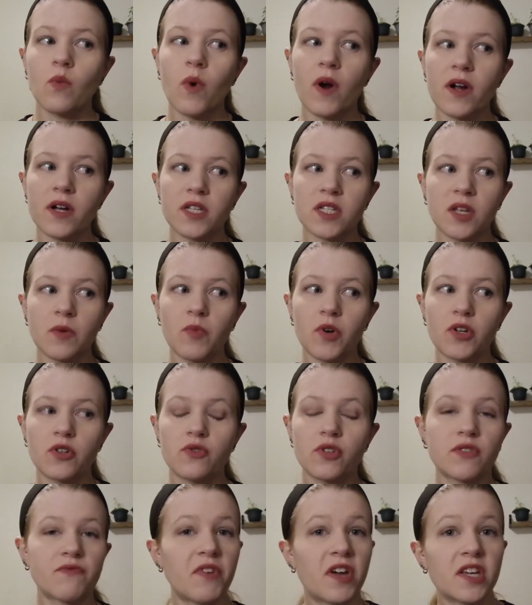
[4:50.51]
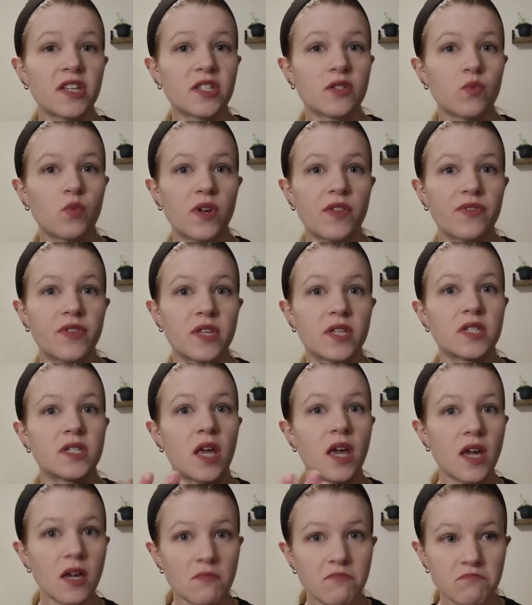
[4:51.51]
whereas someone who's faced with the
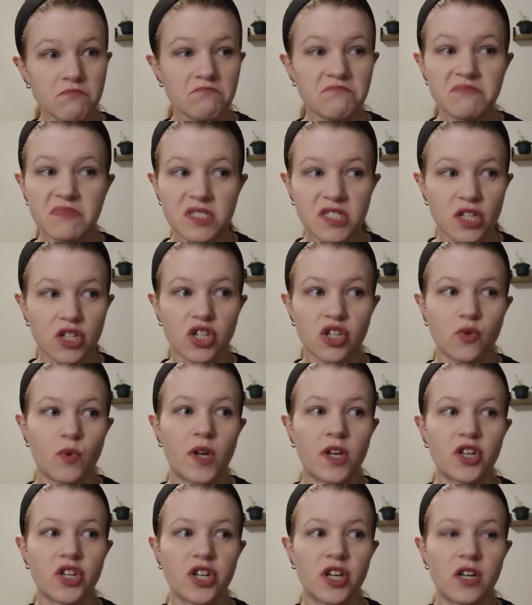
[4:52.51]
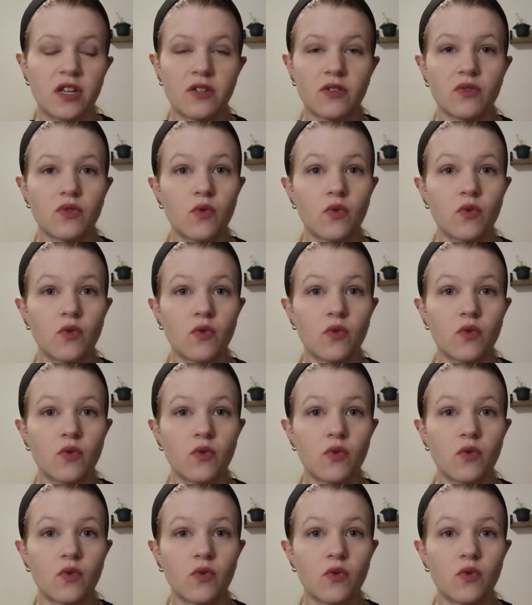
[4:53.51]
same situation,